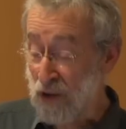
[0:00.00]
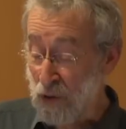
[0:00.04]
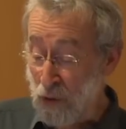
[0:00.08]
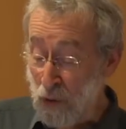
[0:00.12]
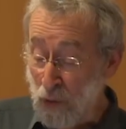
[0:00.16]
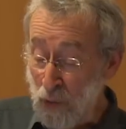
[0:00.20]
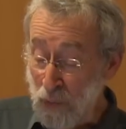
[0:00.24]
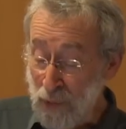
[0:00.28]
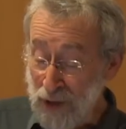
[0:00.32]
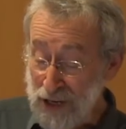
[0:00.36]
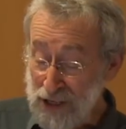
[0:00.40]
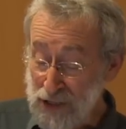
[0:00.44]

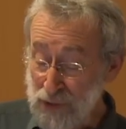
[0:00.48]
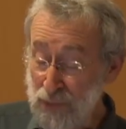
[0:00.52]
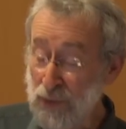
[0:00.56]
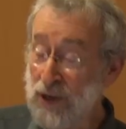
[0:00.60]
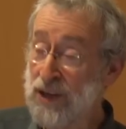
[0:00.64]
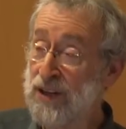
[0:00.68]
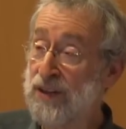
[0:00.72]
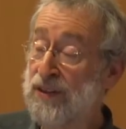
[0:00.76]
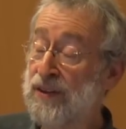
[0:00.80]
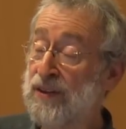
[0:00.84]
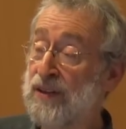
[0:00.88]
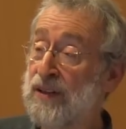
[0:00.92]
always
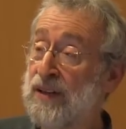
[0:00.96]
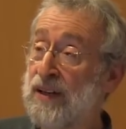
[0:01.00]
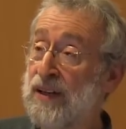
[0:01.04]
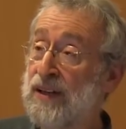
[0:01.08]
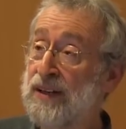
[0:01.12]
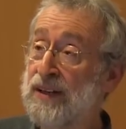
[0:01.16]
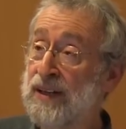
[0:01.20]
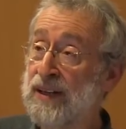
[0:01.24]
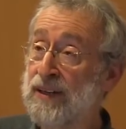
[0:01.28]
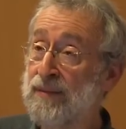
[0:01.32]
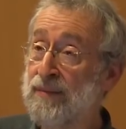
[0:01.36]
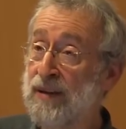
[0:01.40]
worth
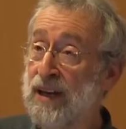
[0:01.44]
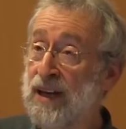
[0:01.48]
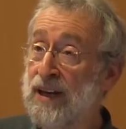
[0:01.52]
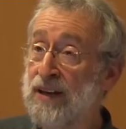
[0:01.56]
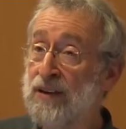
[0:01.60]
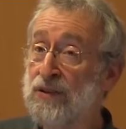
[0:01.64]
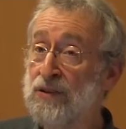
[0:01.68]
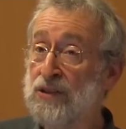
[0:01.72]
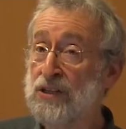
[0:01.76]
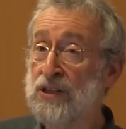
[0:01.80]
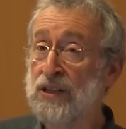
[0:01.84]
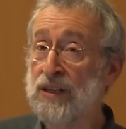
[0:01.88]
learning
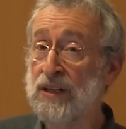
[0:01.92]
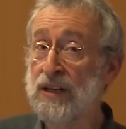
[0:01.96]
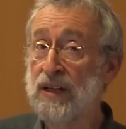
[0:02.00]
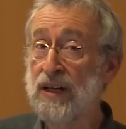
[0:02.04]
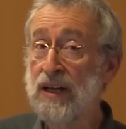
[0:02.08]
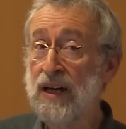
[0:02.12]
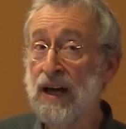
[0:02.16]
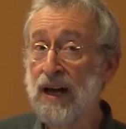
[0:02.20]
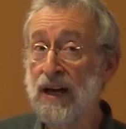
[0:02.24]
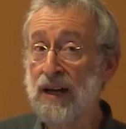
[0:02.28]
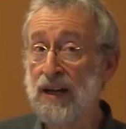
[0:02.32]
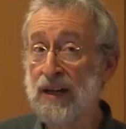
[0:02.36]
about.
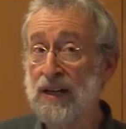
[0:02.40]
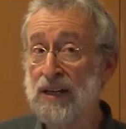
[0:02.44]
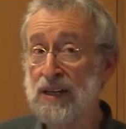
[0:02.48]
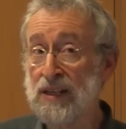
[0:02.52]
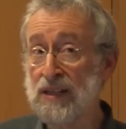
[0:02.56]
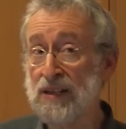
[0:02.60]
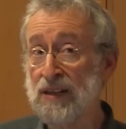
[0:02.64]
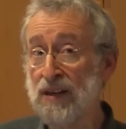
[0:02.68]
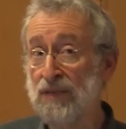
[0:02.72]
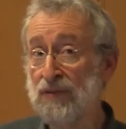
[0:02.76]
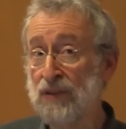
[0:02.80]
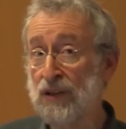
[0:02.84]

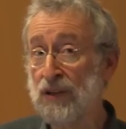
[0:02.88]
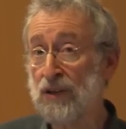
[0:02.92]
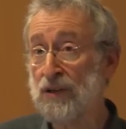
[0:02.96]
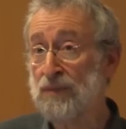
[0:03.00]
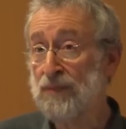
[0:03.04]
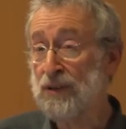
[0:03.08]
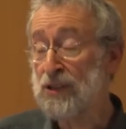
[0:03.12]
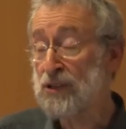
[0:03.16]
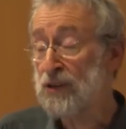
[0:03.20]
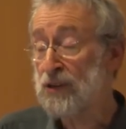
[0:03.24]
If you're going to be